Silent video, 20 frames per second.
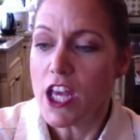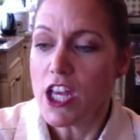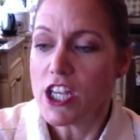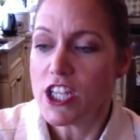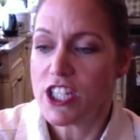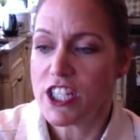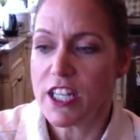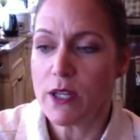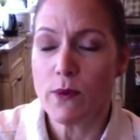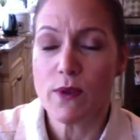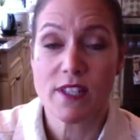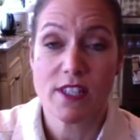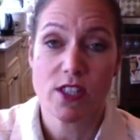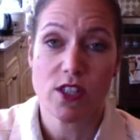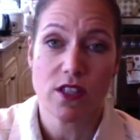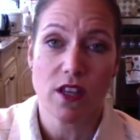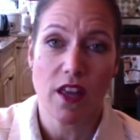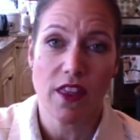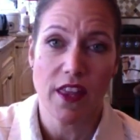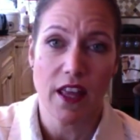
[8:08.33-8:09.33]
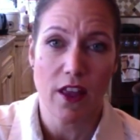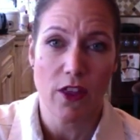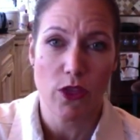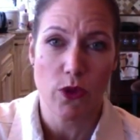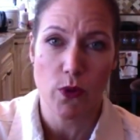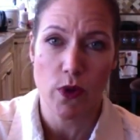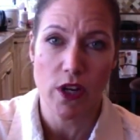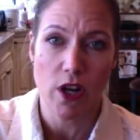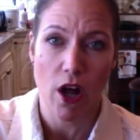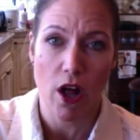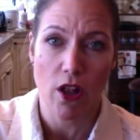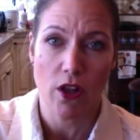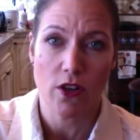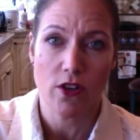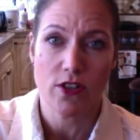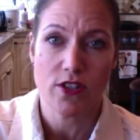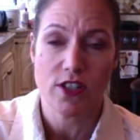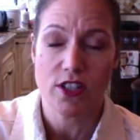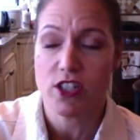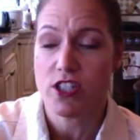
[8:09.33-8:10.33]
She was, I think,
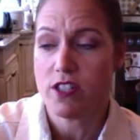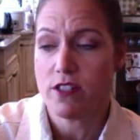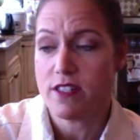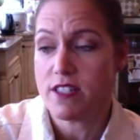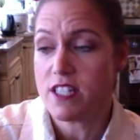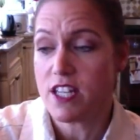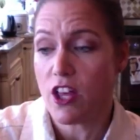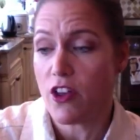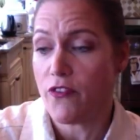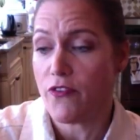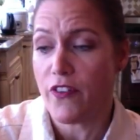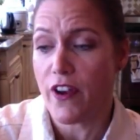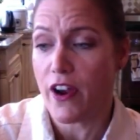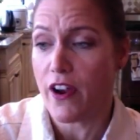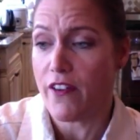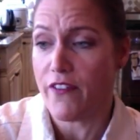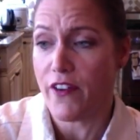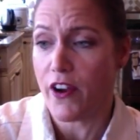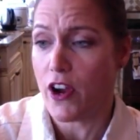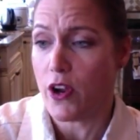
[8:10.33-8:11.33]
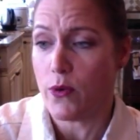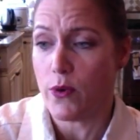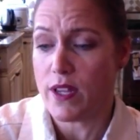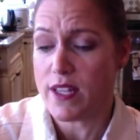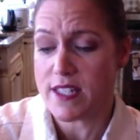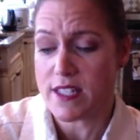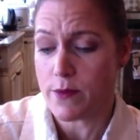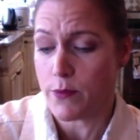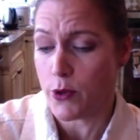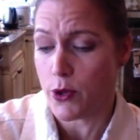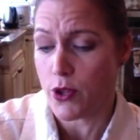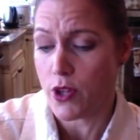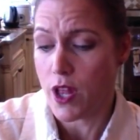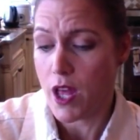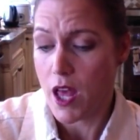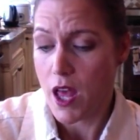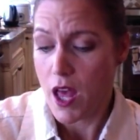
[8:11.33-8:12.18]
$3. Still very, very reasonable.